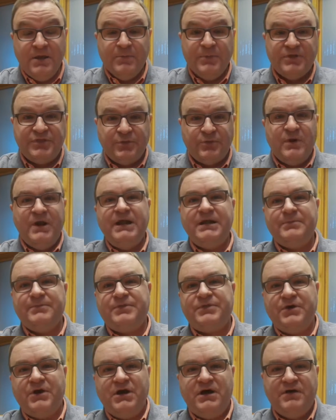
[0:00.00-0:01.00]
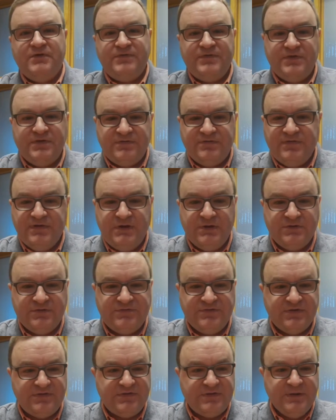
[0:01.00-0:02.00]
But the random thought for this video
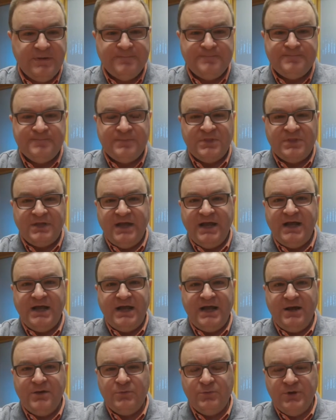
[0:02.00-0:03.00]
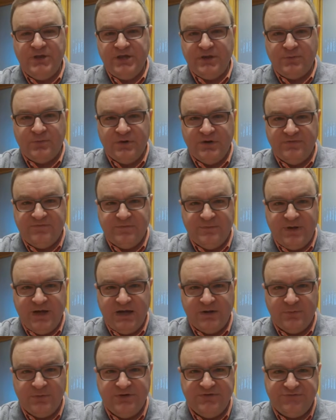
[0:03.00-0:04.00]
is just, how do we get rid of them?
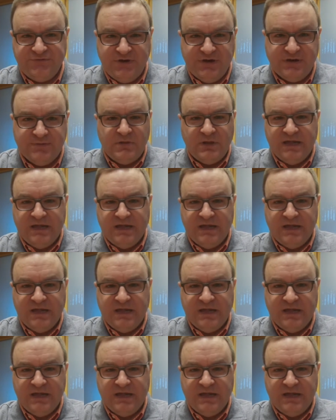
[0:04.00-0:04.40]
How do we treat them?